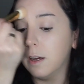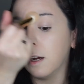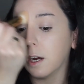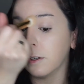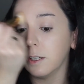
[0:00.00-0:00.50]

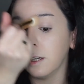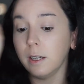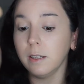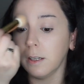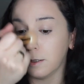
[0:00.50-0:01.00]
How are you
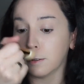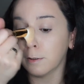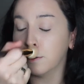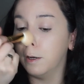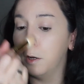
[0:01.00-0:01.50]
getting
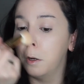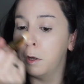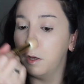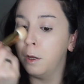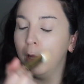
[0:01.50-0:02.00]
here?
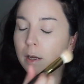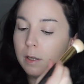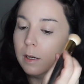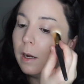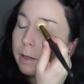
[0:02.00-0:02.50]

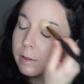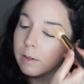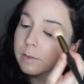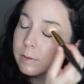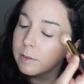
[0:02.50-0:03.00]
I don't know.